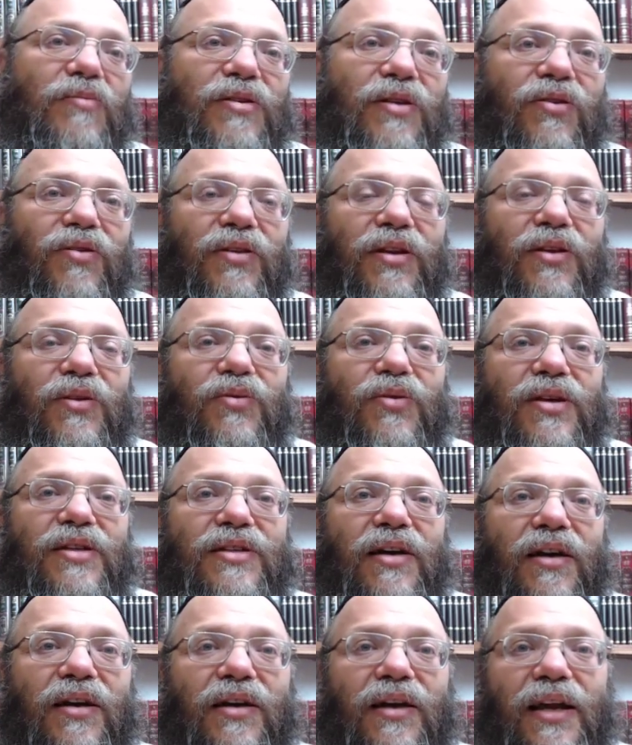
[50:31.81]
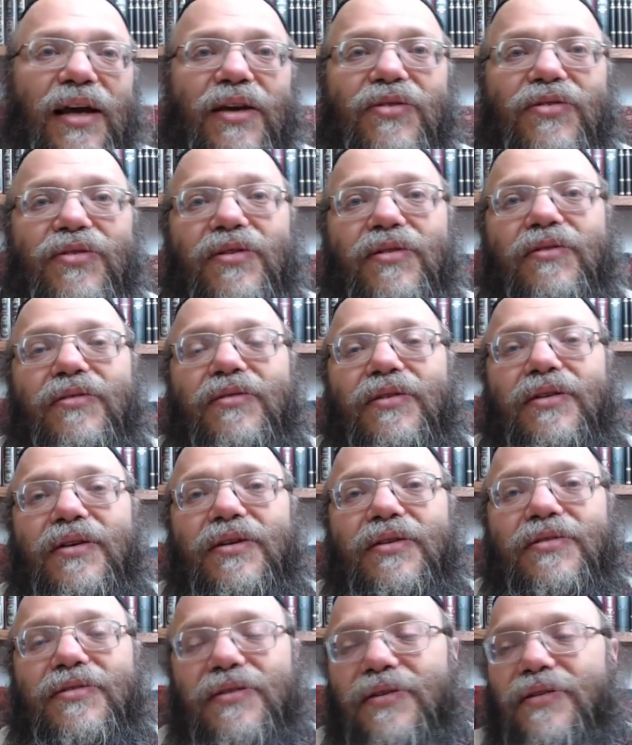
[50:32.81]
According to his calculation,
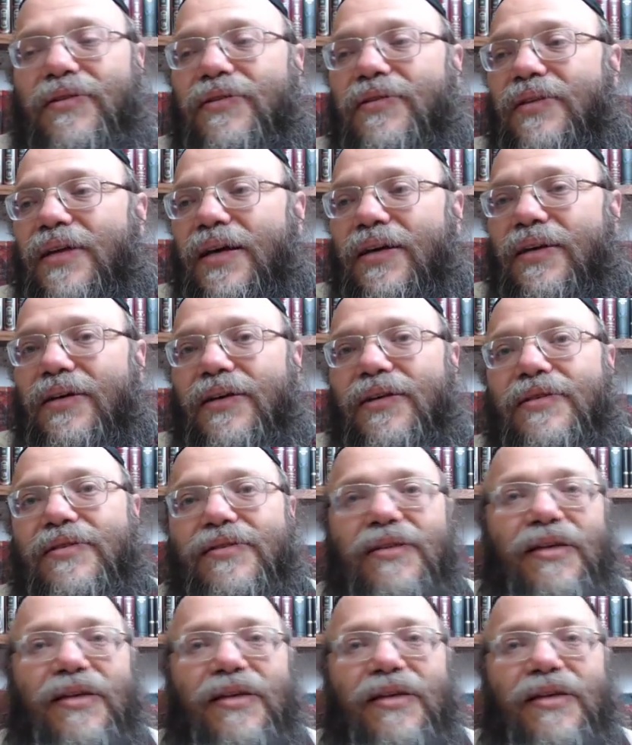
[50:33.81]
it's like it